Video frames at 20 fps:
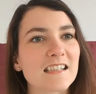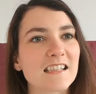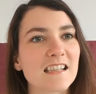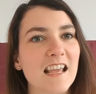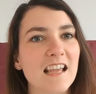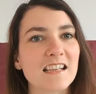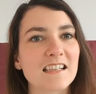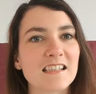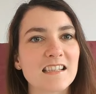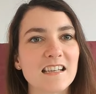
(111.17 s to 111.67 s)

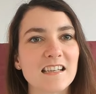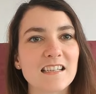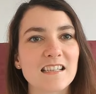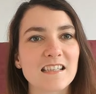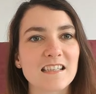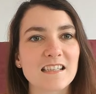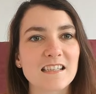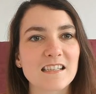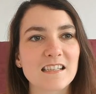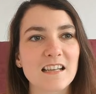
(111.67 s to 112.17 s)
there's
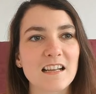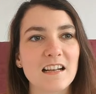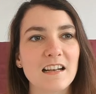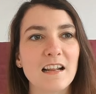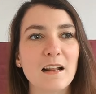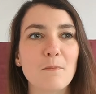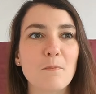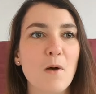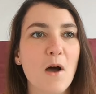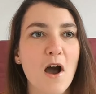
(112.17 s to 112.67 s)
this
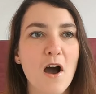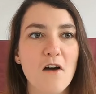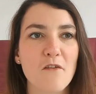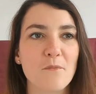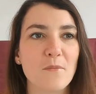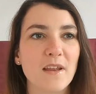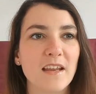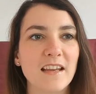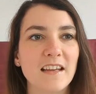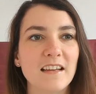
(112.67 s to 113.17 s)
little part of
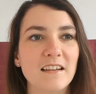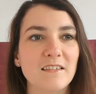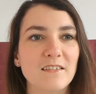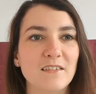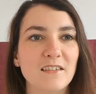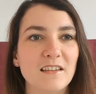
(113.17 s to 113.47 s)
me,